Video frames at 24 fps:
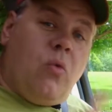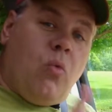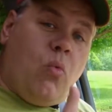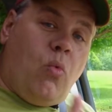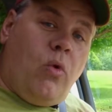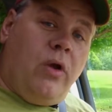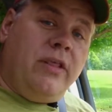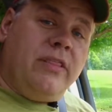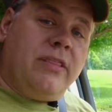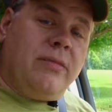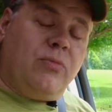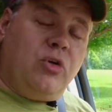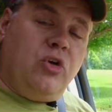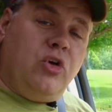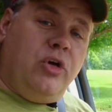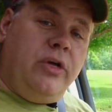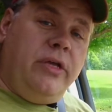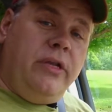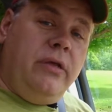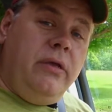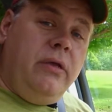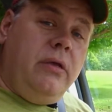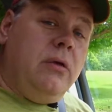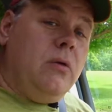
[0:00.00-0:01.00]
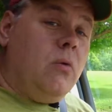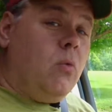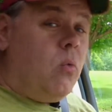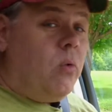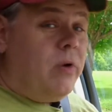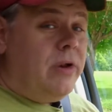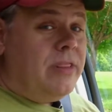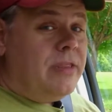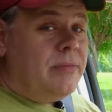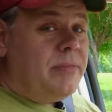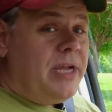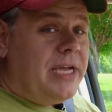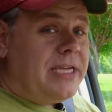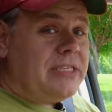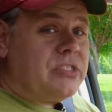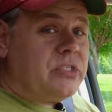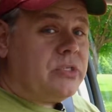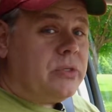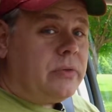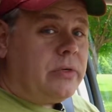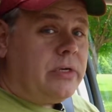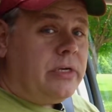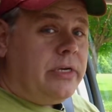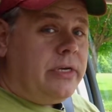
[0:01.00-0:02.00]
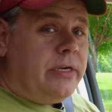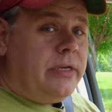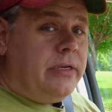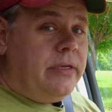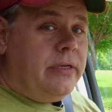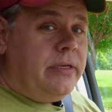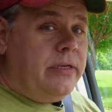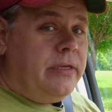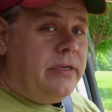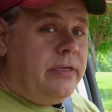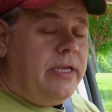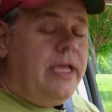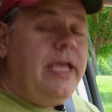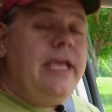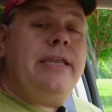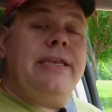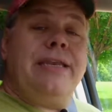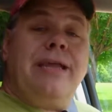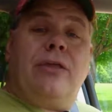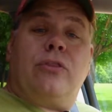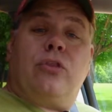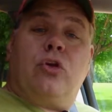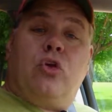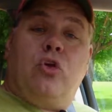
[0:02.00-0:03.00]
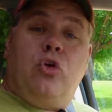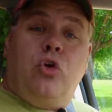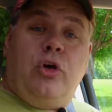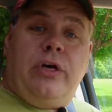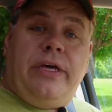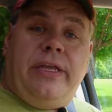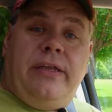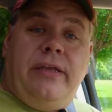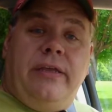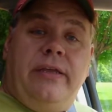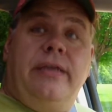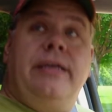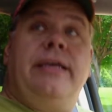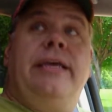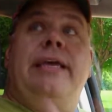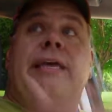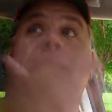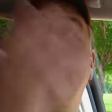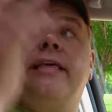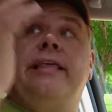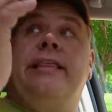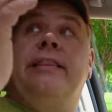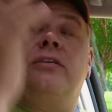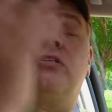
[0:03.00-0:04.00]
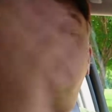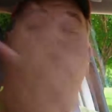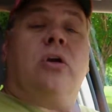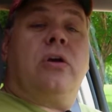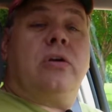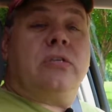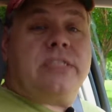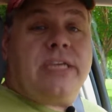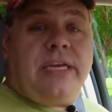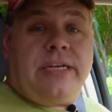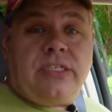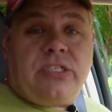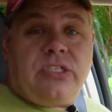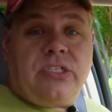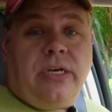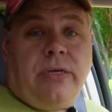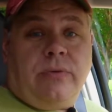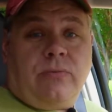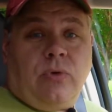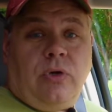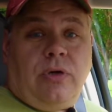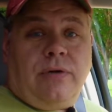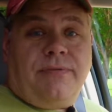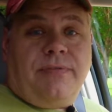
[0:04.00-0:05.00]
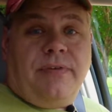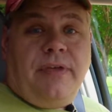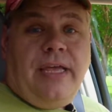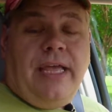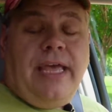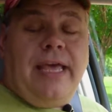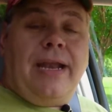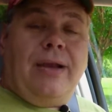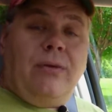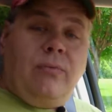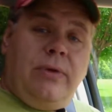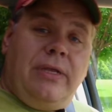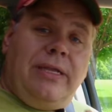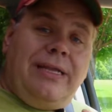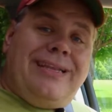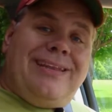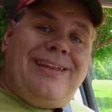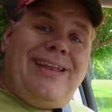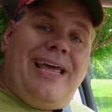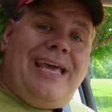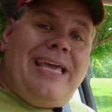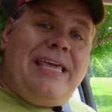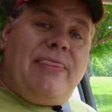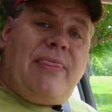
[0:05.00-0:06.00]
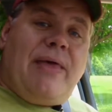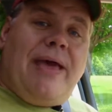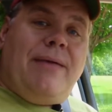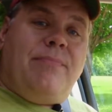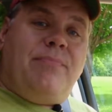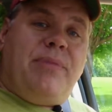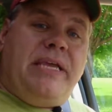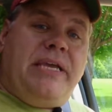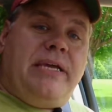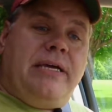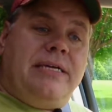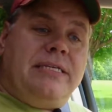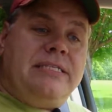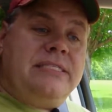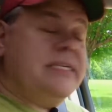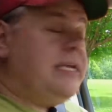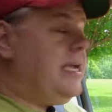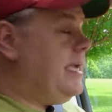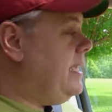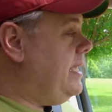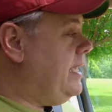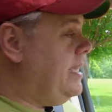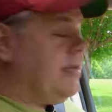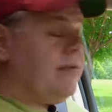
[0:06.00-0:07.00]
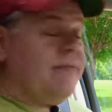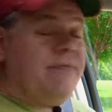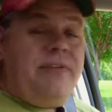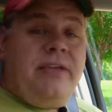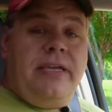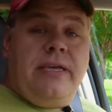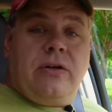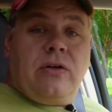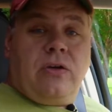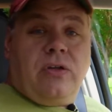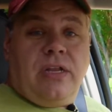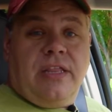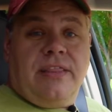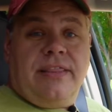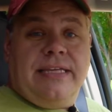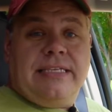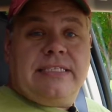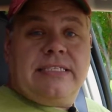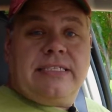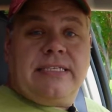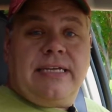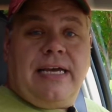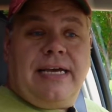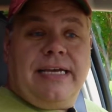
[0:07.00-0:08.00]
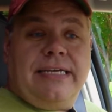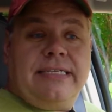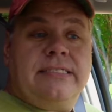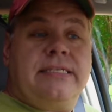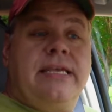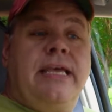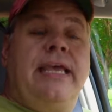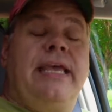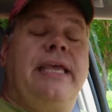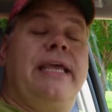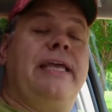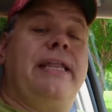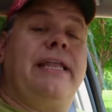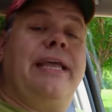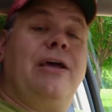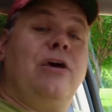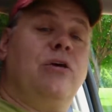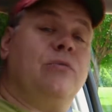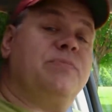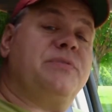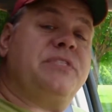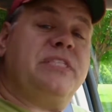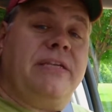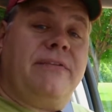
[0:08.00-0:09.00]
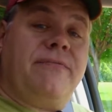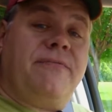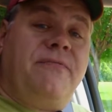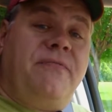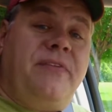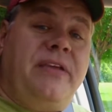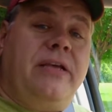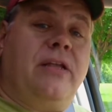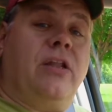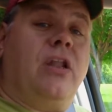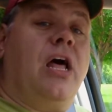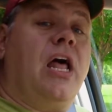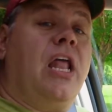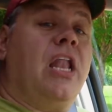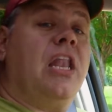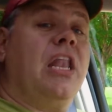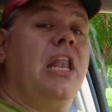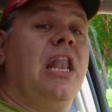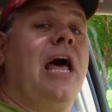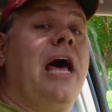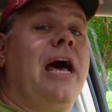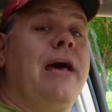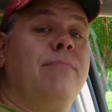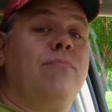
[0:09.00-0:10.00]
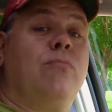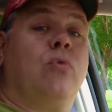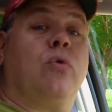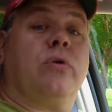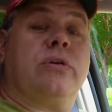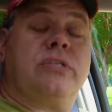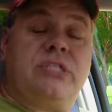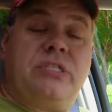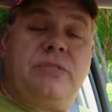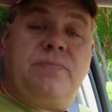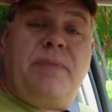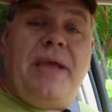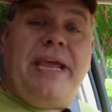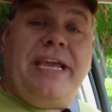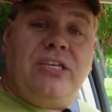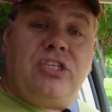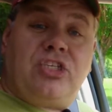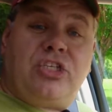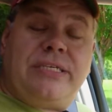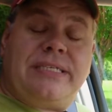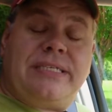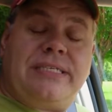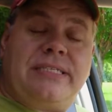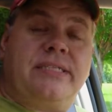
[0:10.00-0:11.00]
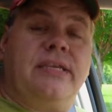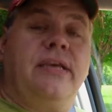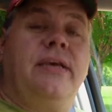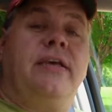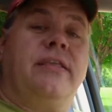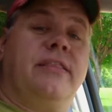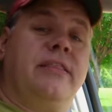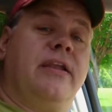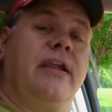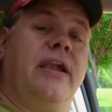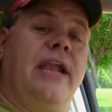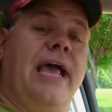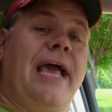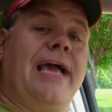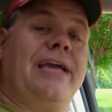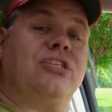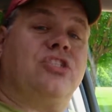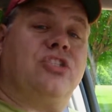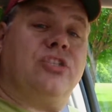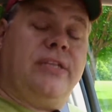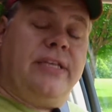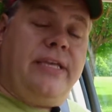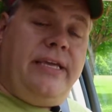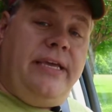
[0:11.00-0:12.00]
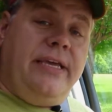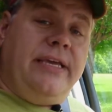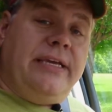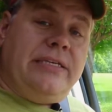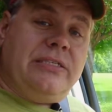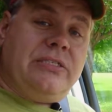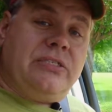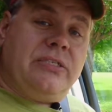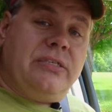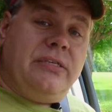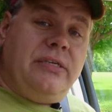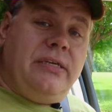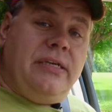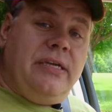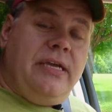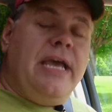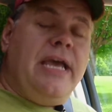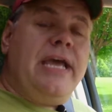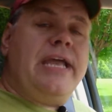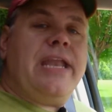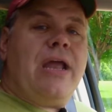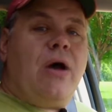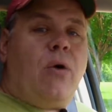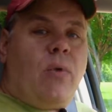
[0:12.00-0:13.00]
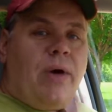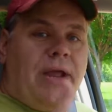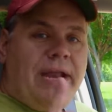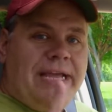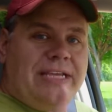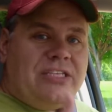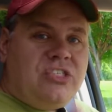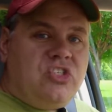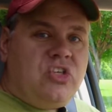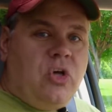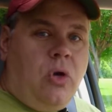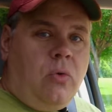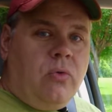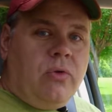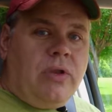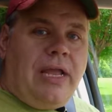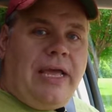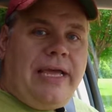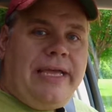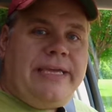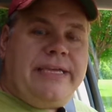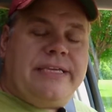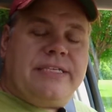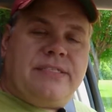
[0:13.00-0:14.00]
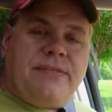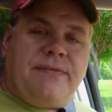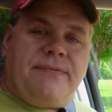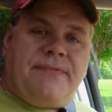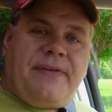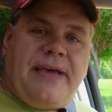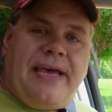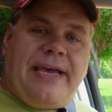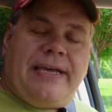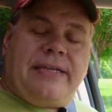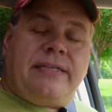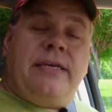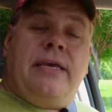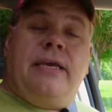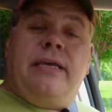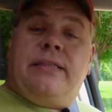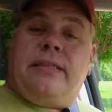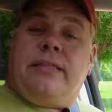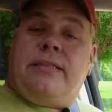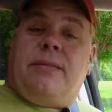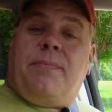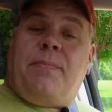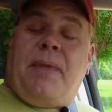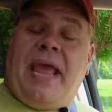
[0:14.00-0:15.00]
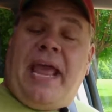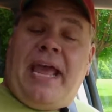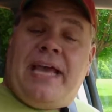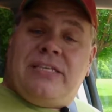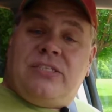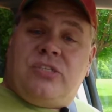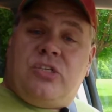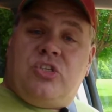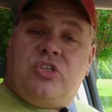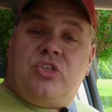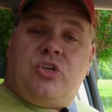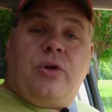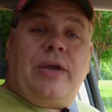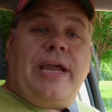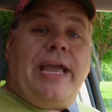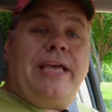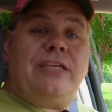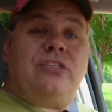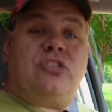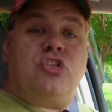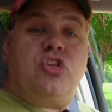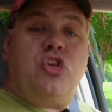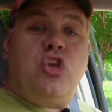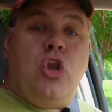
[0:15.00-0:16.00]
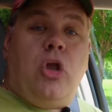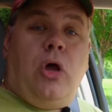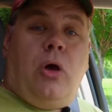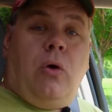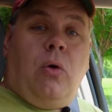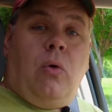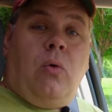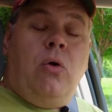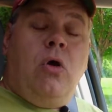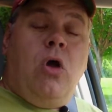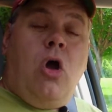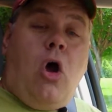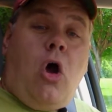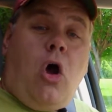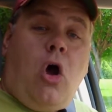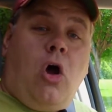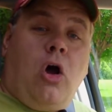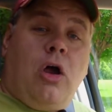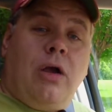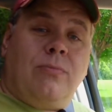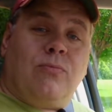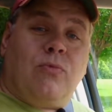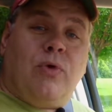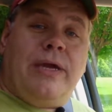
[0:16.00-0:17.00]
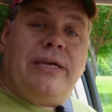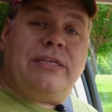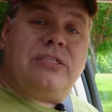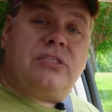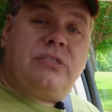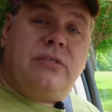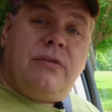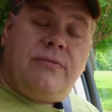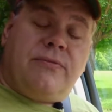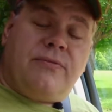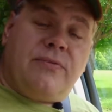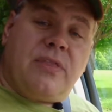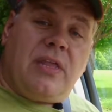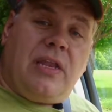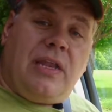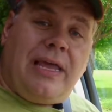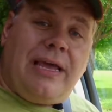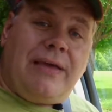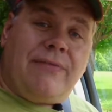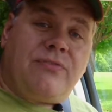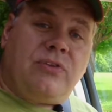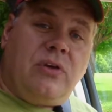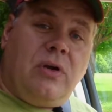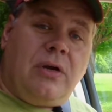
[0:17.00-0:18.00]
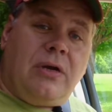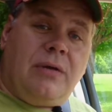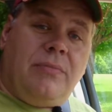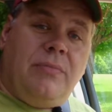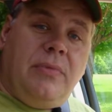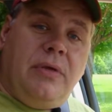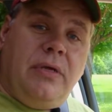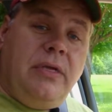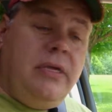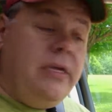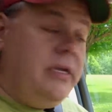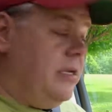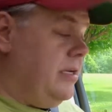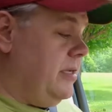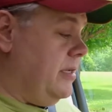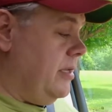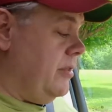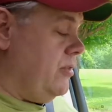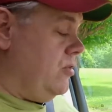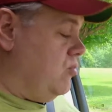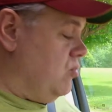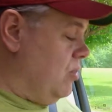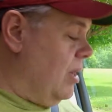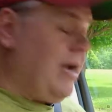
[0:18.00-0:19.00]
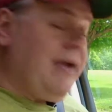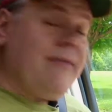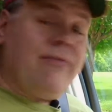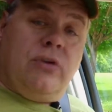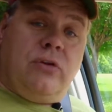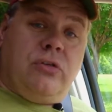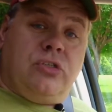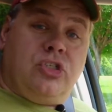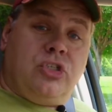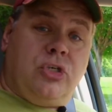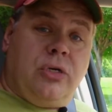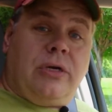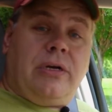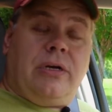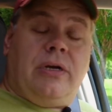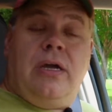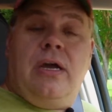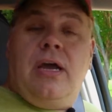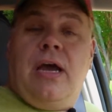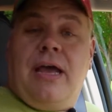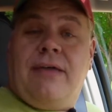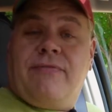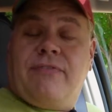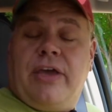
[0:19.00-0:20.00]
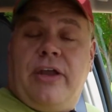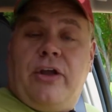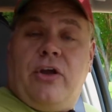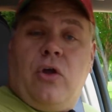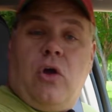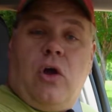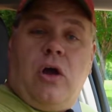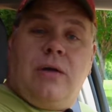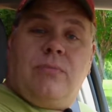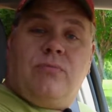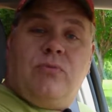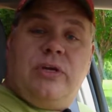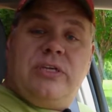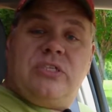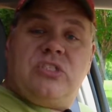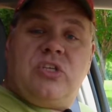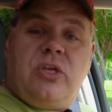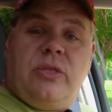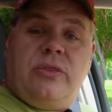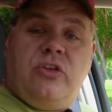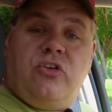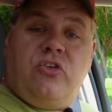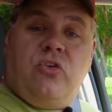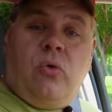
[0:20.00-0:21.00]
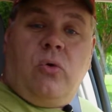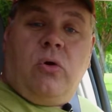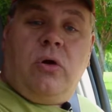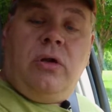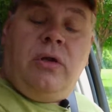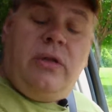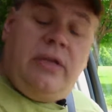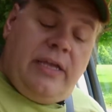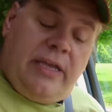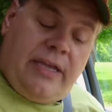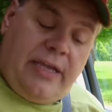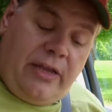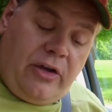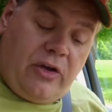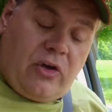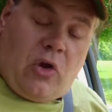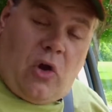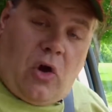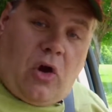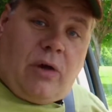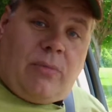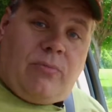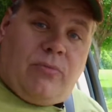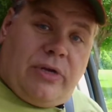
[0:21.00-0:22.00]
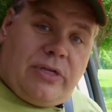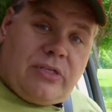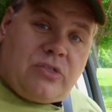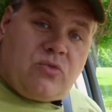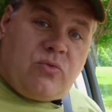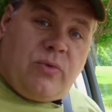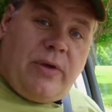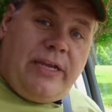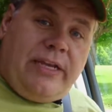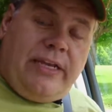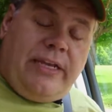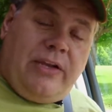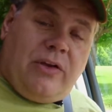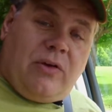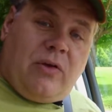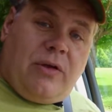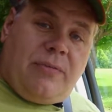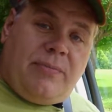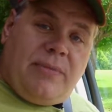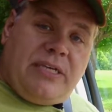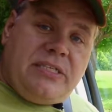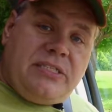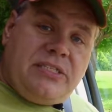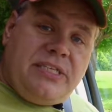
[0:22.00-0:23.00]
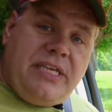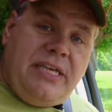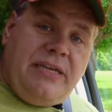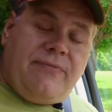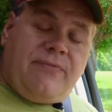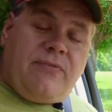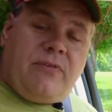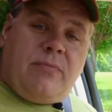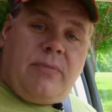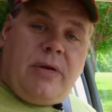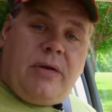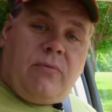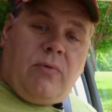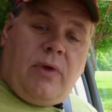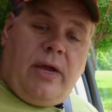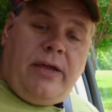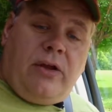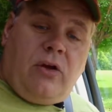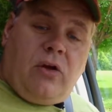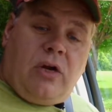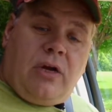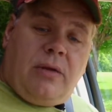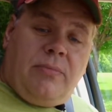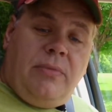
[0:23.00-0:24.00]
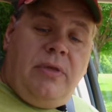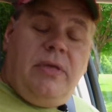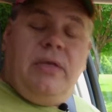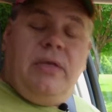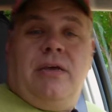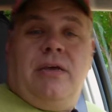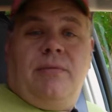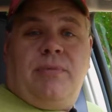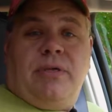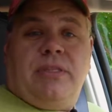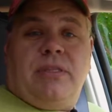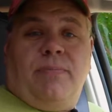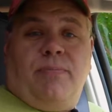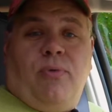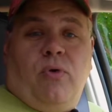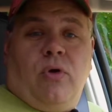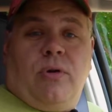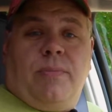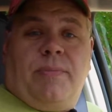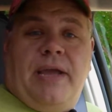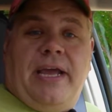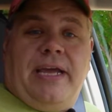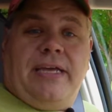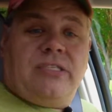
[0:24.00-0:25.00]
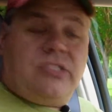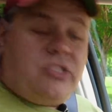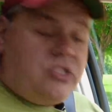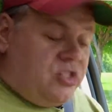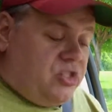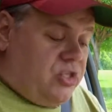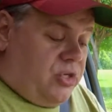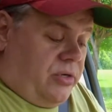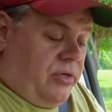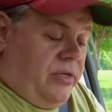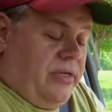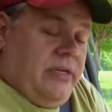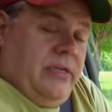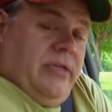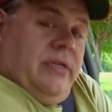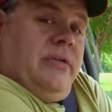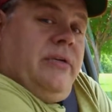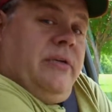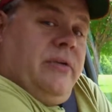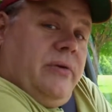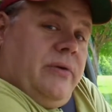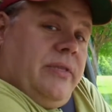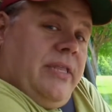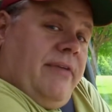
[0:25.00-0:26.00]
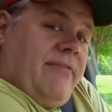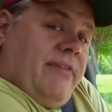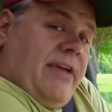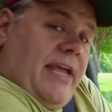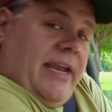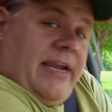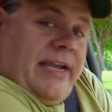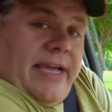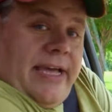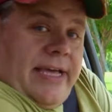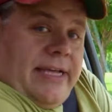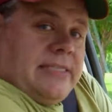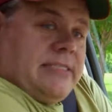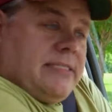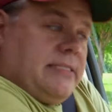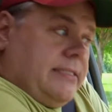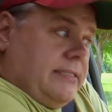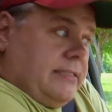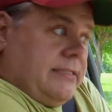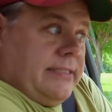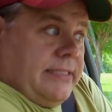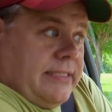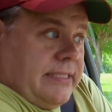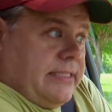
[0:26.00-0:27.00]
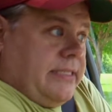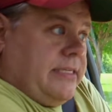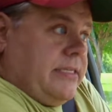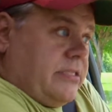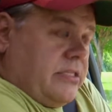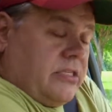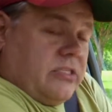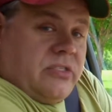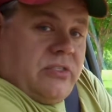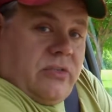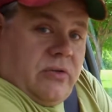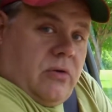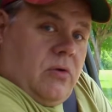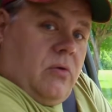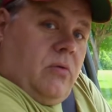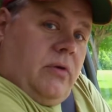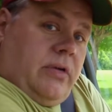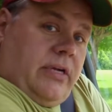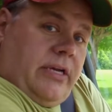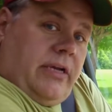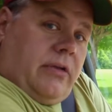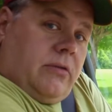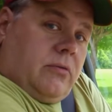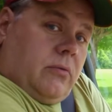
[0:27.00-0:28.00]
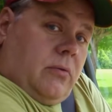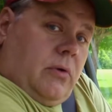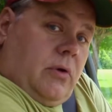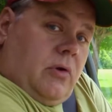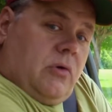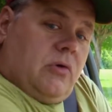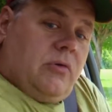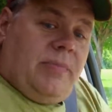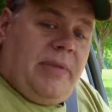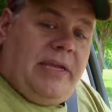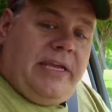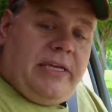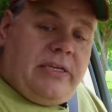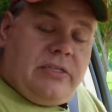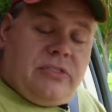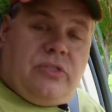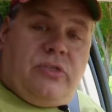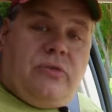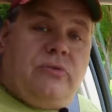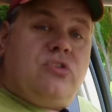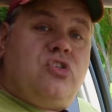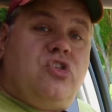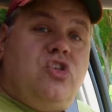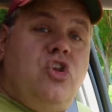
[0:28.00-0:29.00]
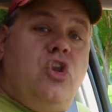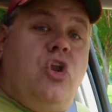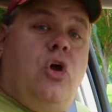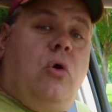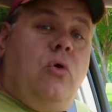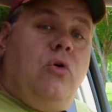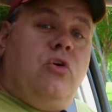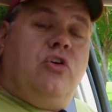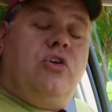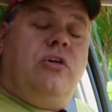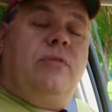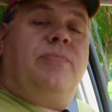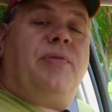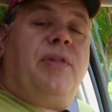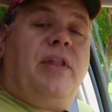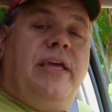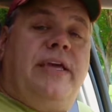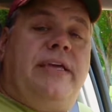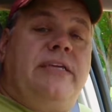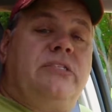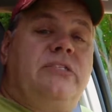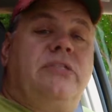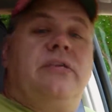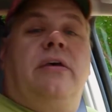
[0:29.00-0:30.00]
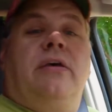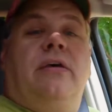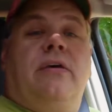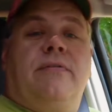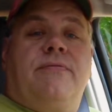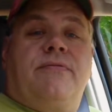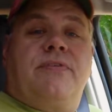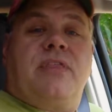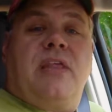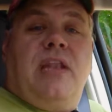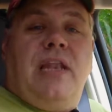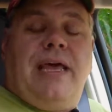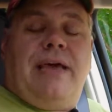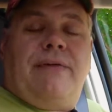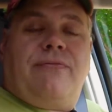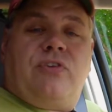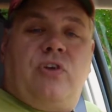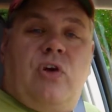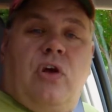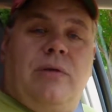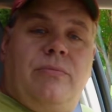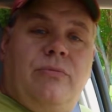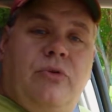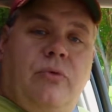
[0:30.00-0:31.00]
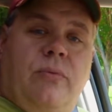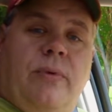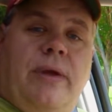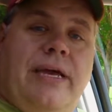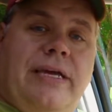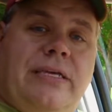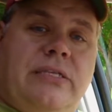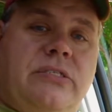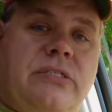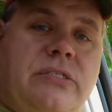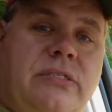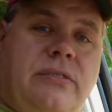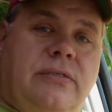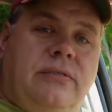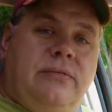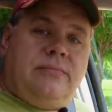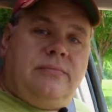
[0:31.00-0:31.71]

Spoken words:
One of them good, one of them not so good. Now, the good, this car's got a sunroof, and I really like that because in a vehicle of this size, it helps it feel a lot more spacious than it actually is. Now, what I don't like is the fact that the passenger has no armrest for the left arm. Now, the driver, sure, I've got an armrest on the door, an armrest right here on my seat for my right arm, but the poor passenger, well, they've got to kind of sit like this as they're going down the road because there's no good place for the left arm to rest.